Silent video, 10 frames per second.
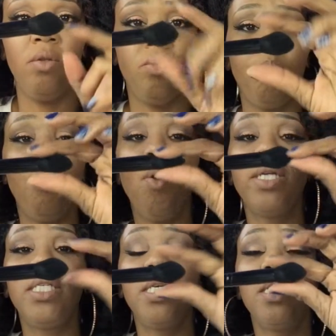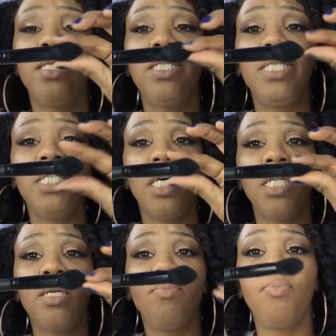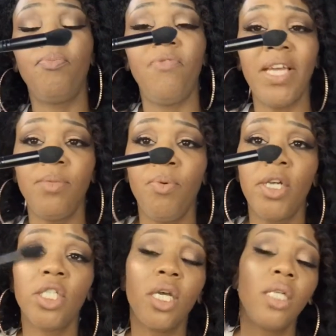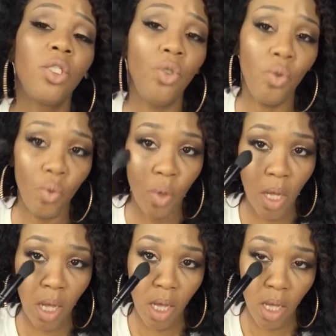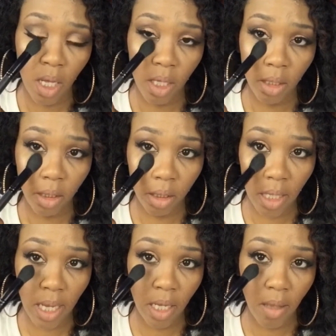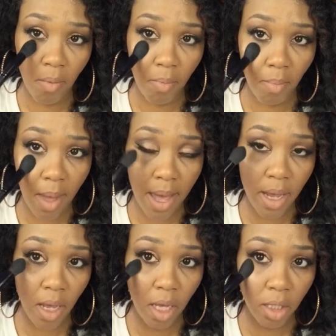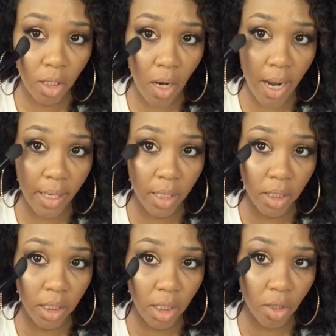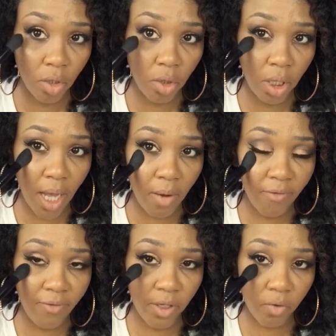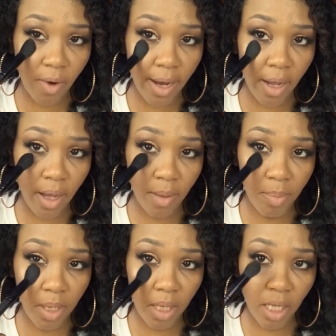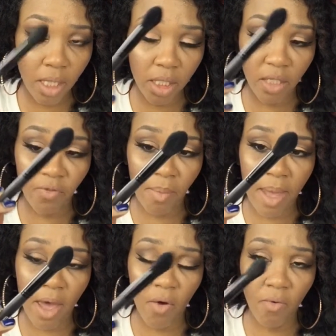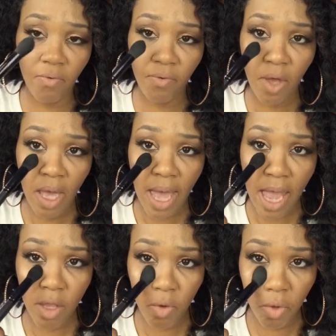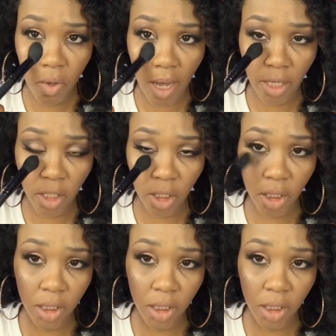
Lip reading: pointed detailing face brush to set my under eye concealer. You see how it fits right up in there? This is from e.l.f. and I just